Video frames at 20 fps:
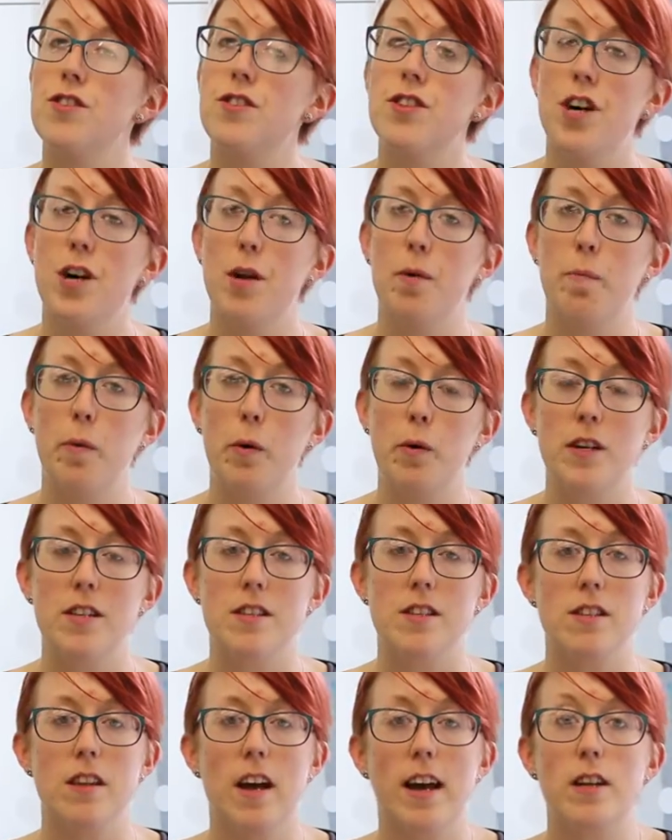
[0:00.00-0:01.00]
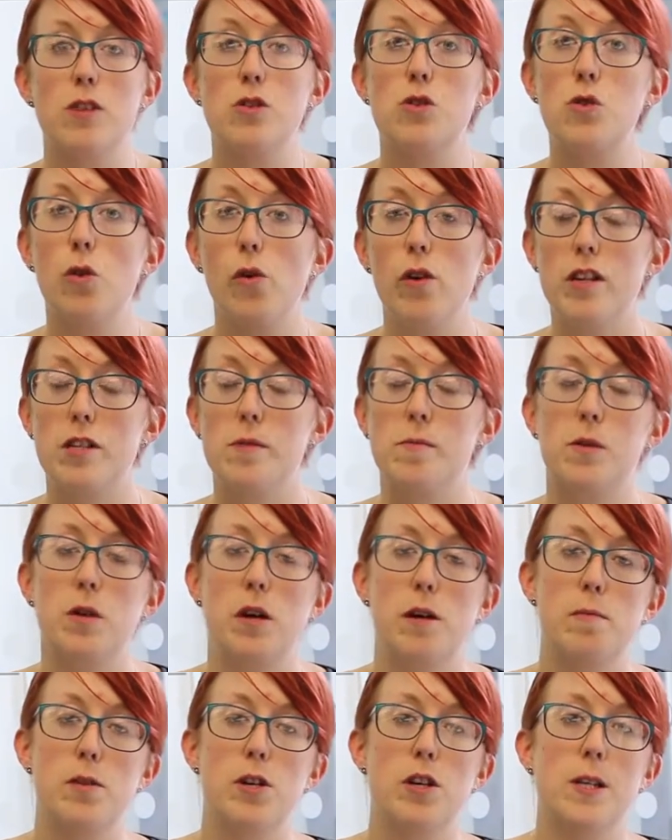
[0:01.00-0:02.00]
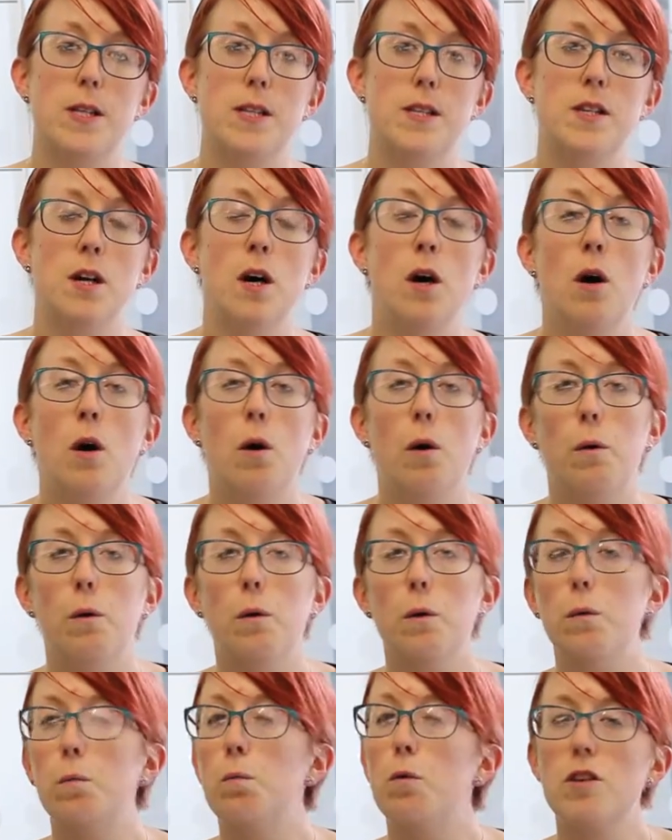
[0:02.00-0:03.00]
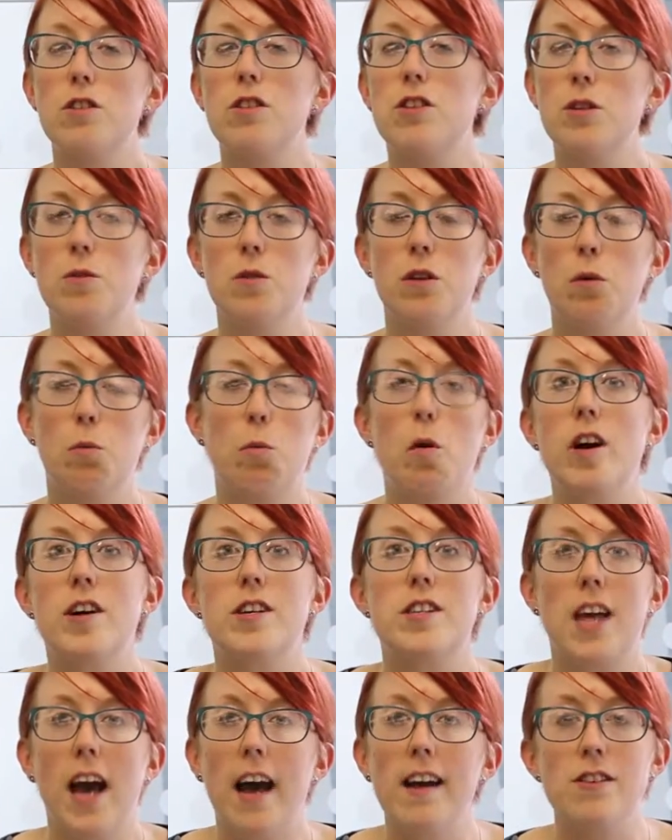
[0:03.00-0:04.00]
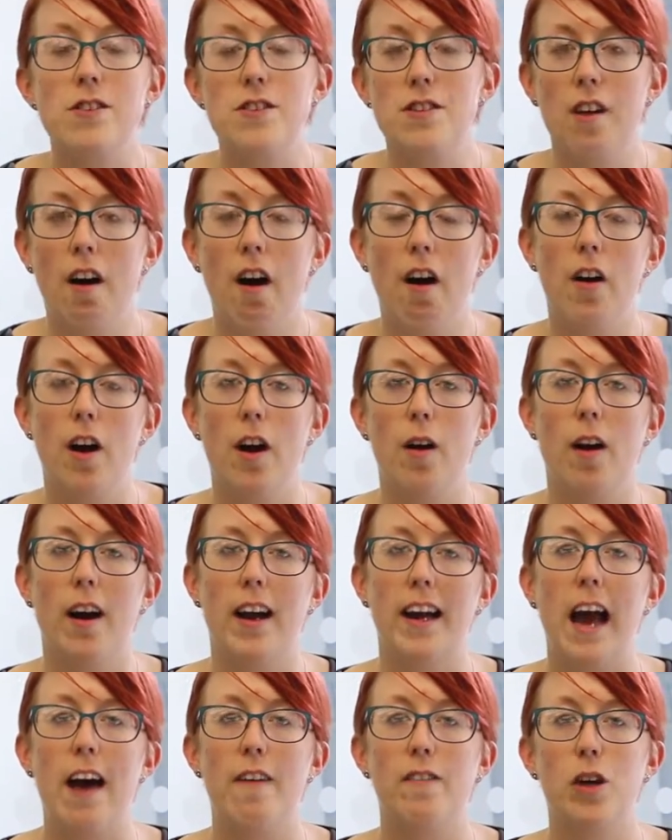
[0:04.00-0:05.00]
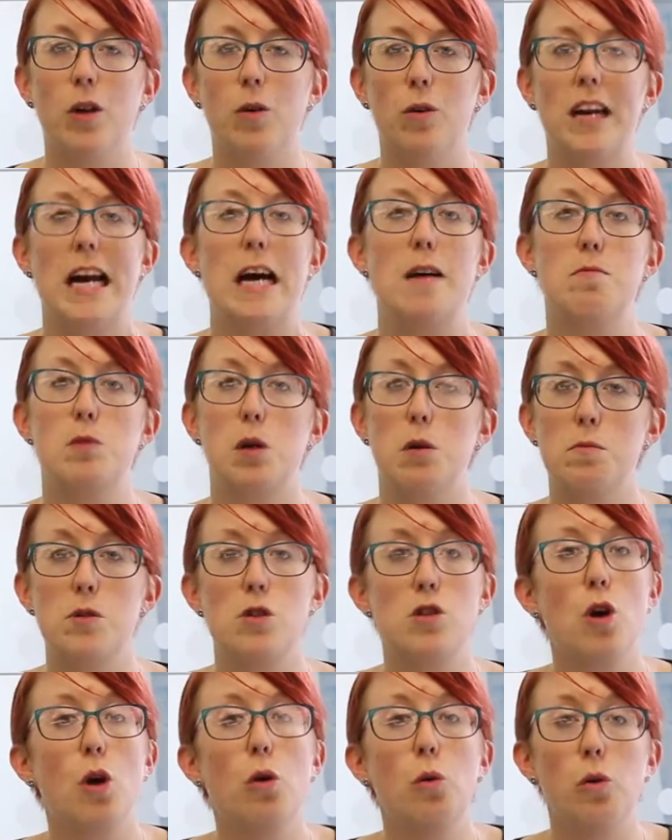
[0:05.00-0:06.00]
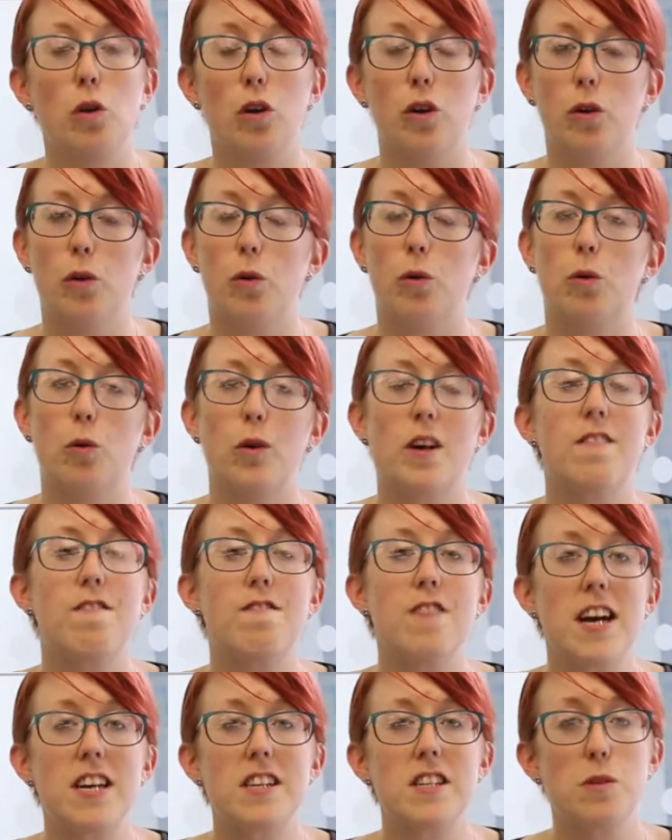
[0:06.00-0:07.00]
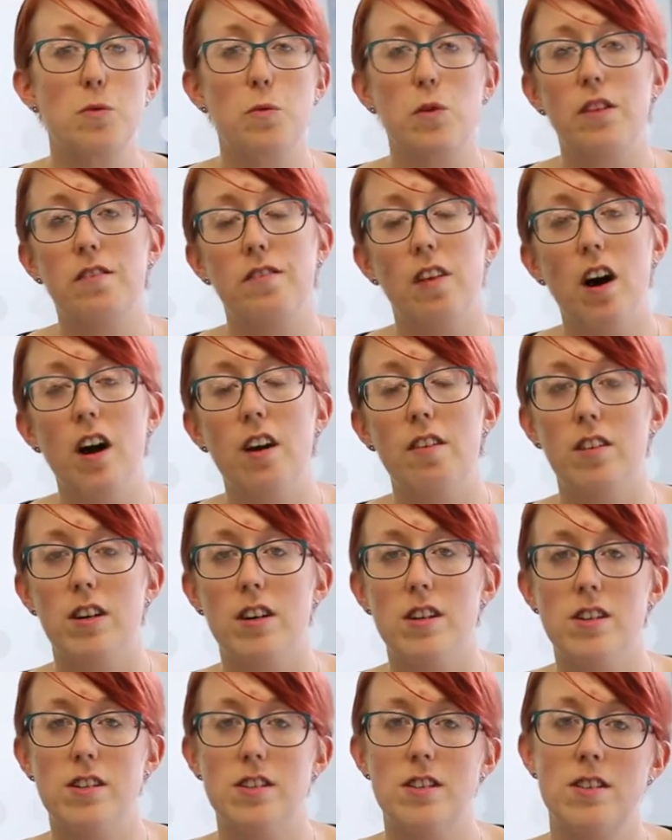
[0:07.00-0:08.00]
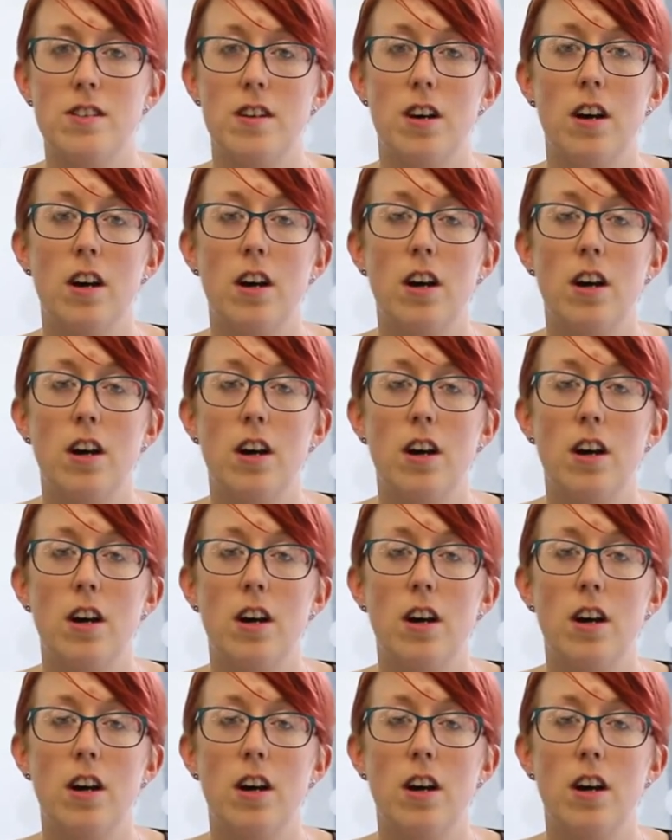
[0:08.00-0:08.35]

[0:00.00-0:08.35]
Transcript: at certain points, like storage subscriptions, or what to do in a worst case scenario, like having your laptop stolen or infected with a virus.